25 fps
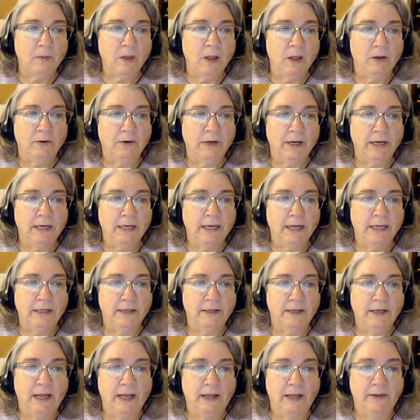right,
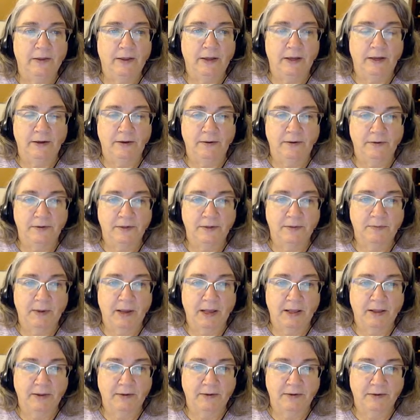and those
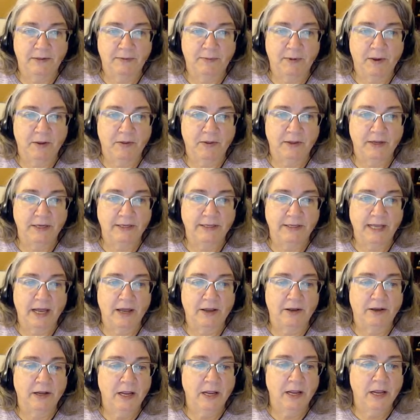spell these
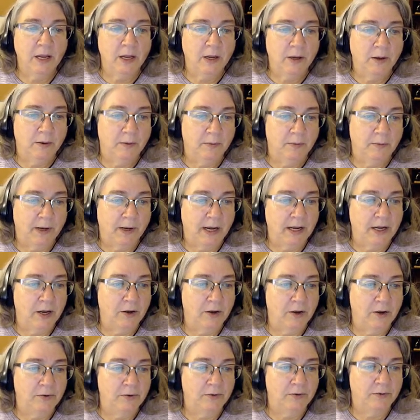out. But I
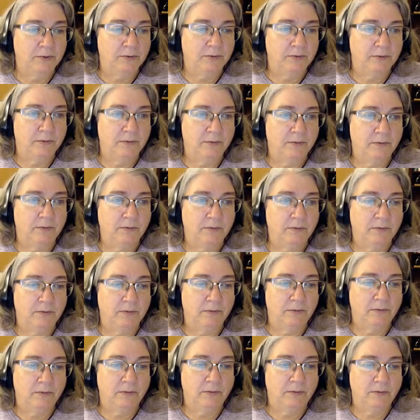know
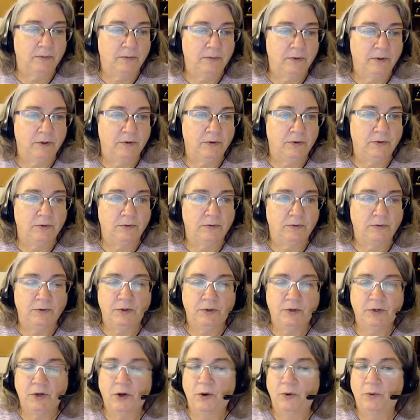you
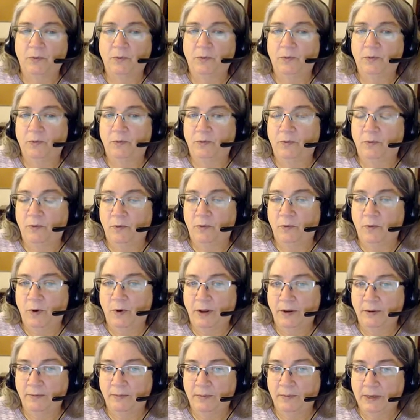don't
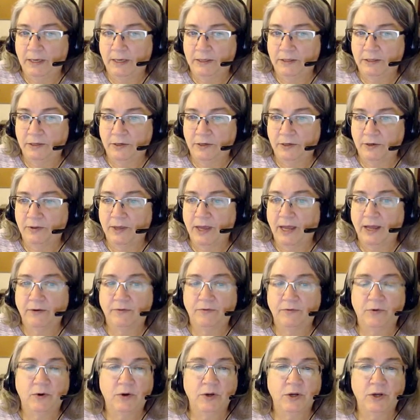want me to do that
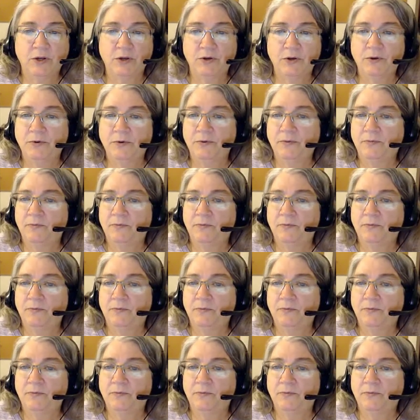for you,